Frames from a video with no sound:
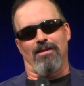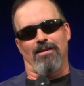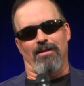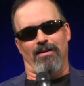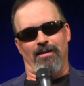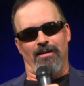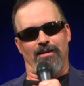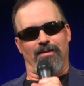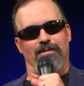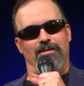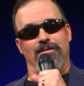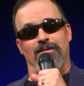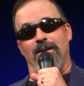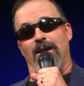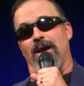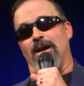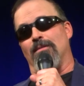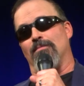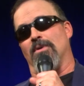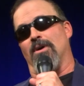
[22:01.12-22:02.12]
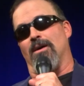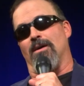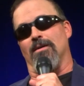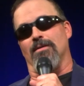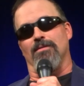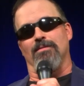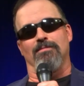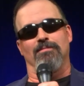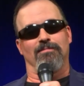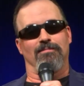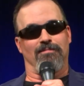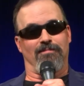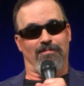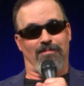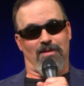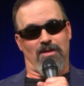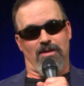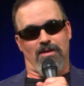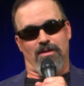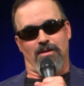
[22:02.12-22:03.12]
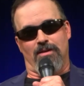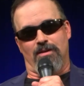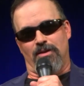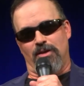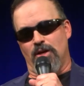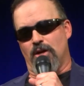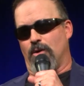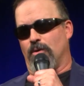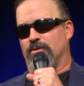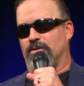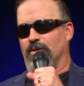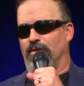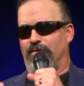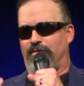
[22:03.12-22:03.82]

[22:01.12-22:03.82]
And the dad bod, he also